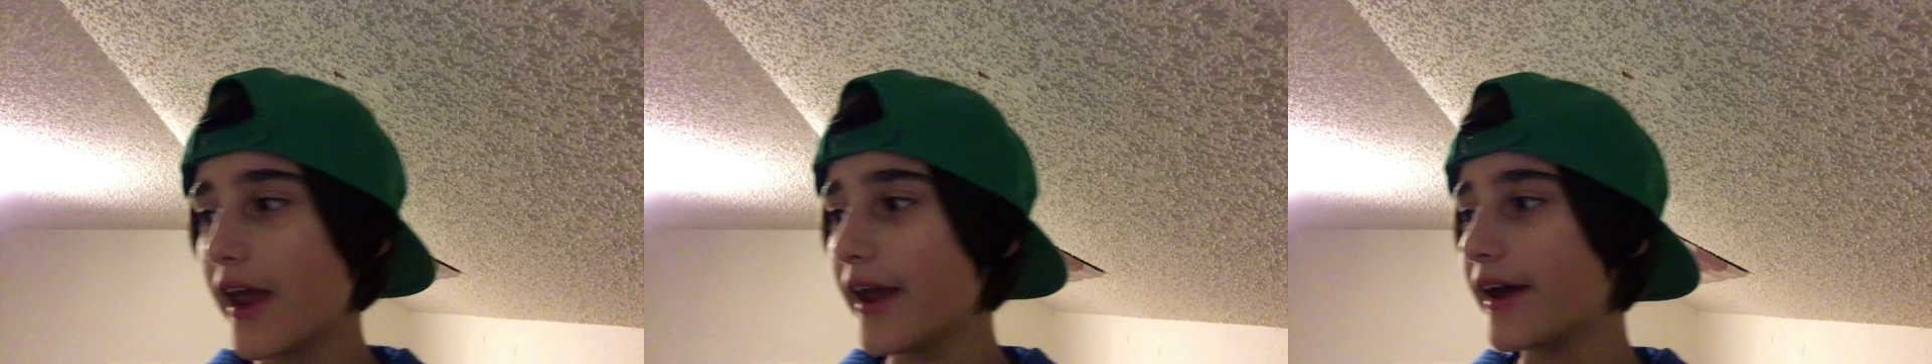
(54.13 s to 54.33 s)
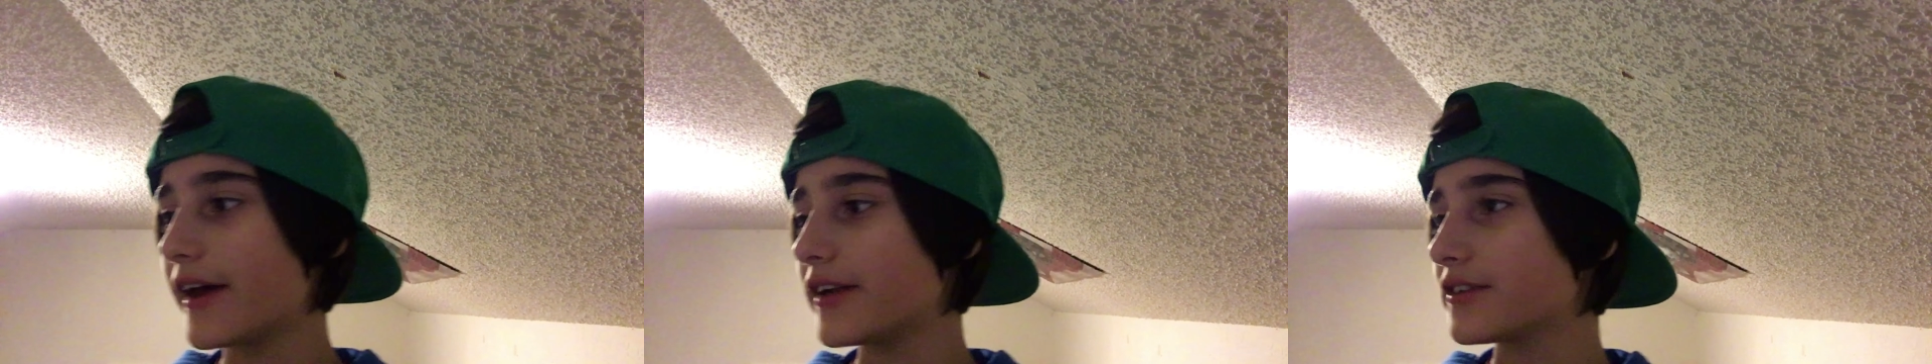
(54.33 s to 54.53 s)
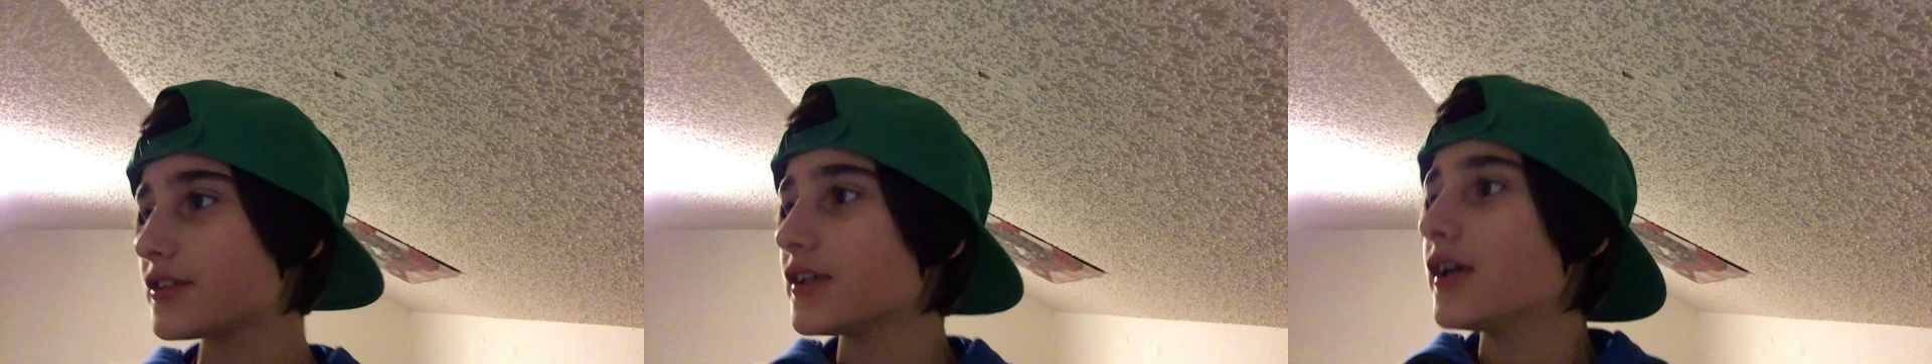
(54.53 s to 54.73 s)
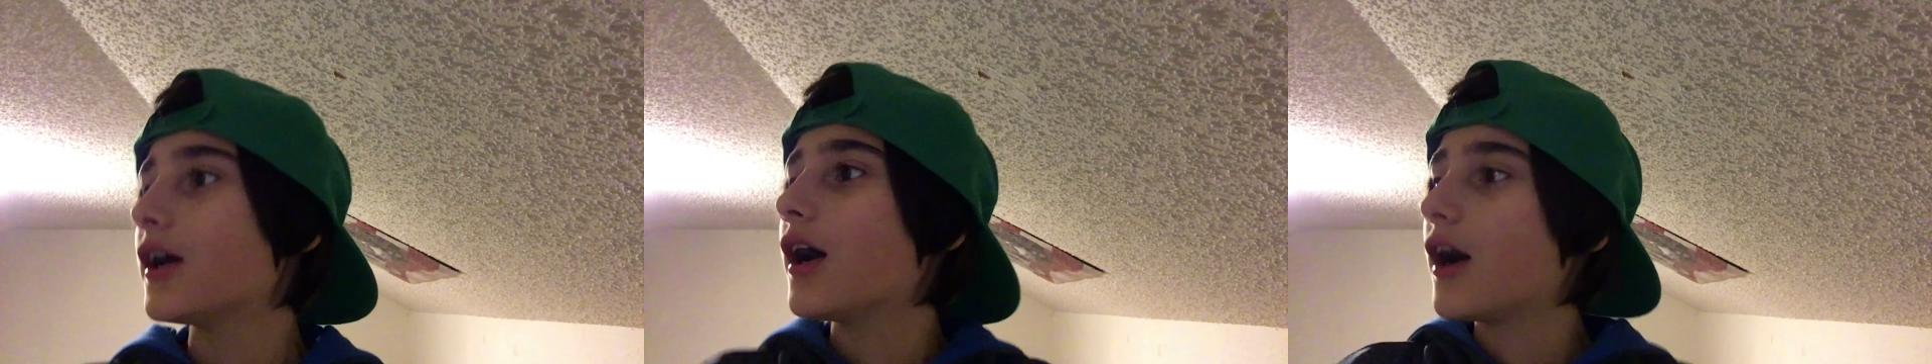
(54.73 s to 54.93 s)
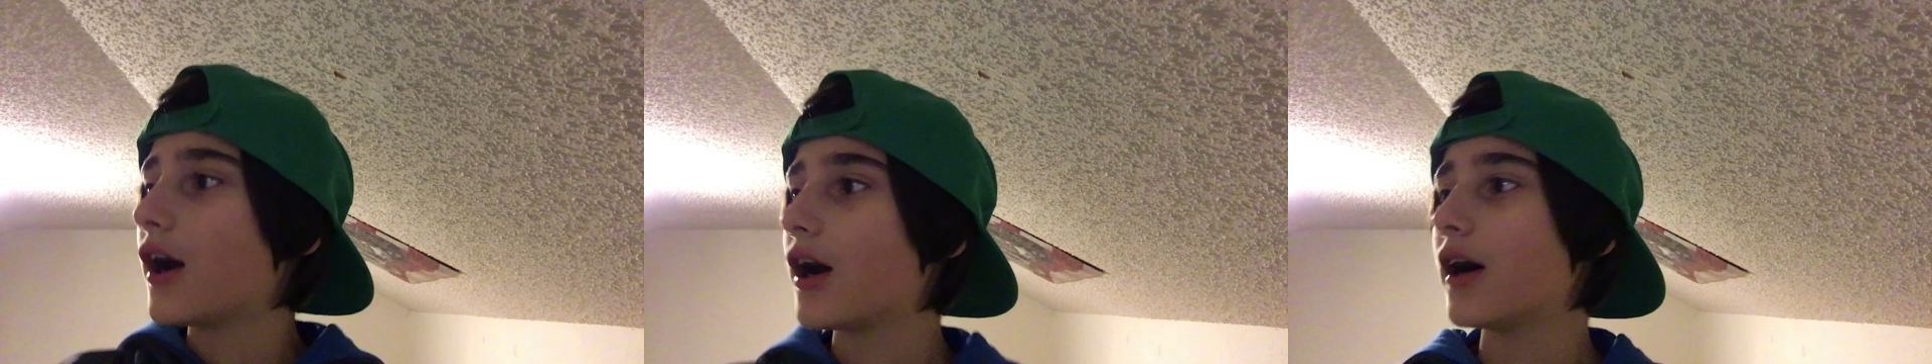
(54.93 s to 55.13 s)
and,
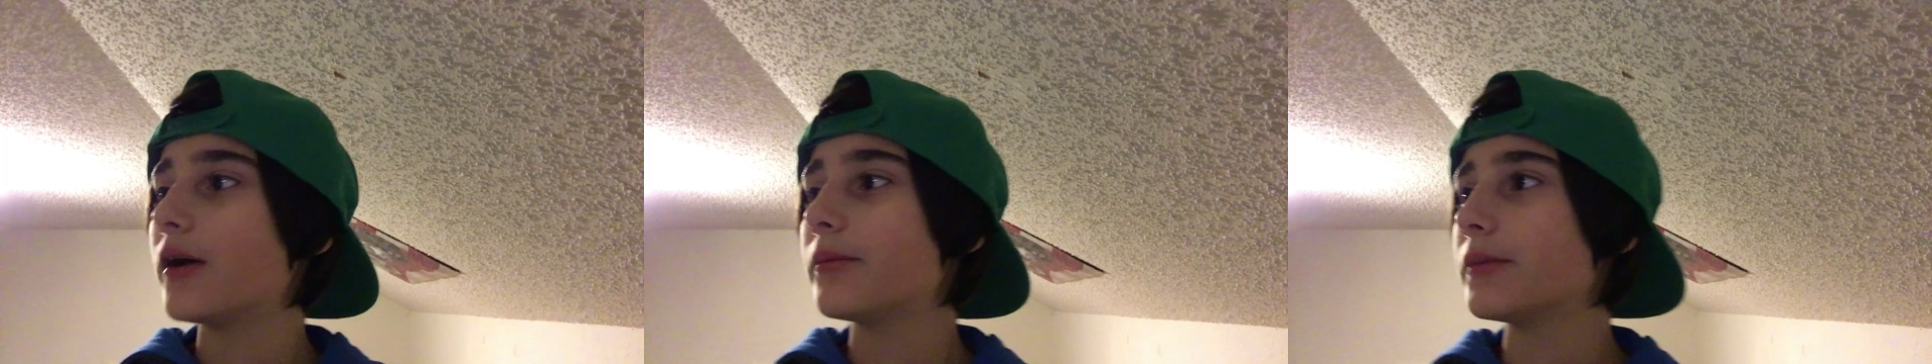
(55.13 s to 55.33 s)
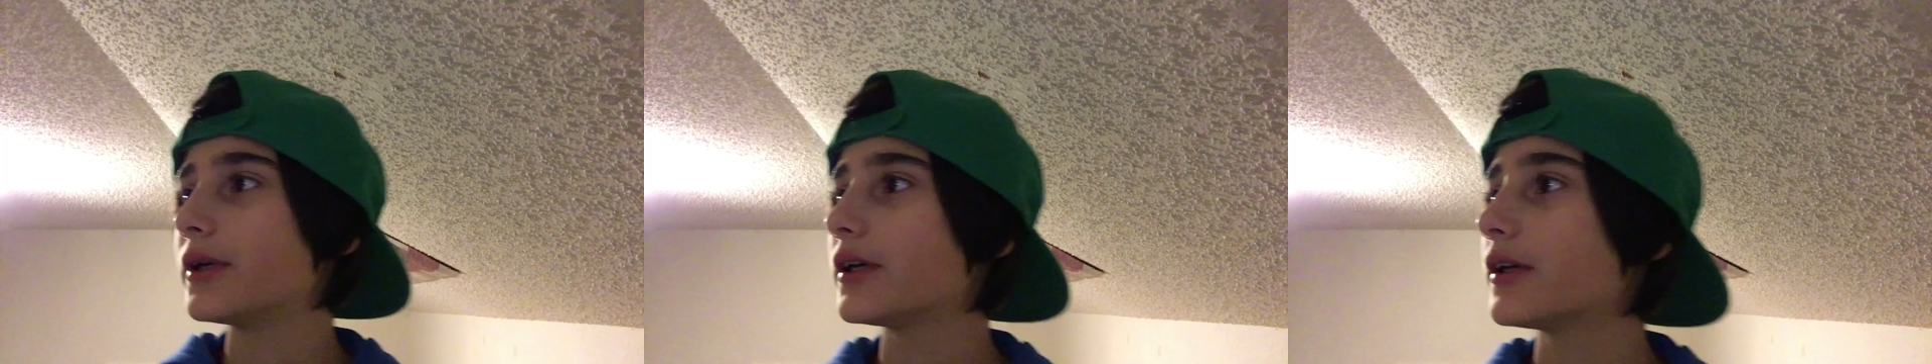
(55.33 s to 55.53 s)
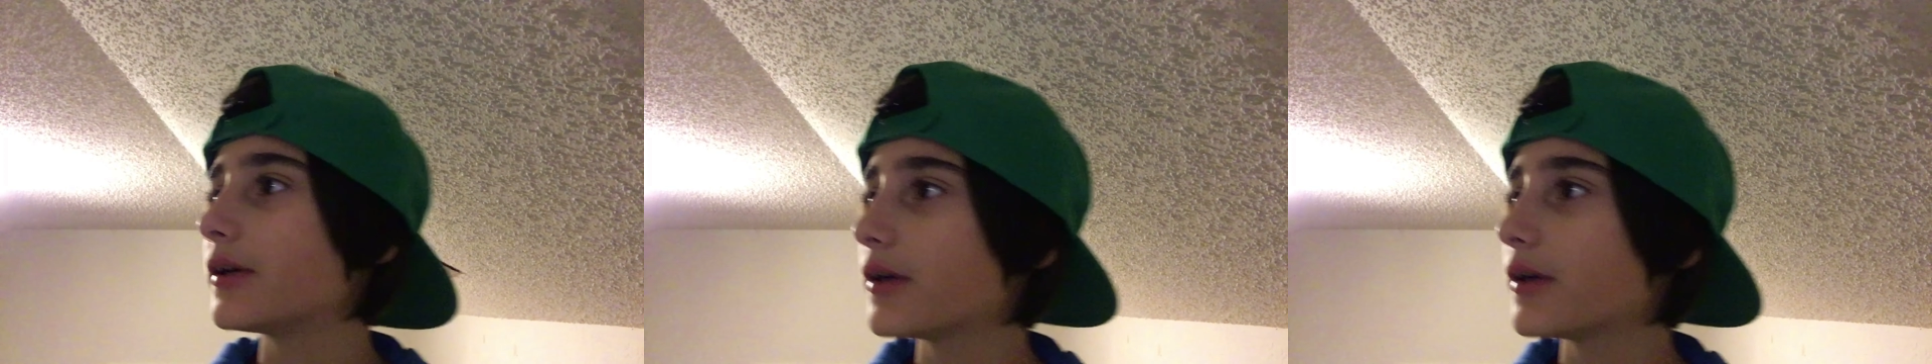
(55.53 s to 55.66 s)
um,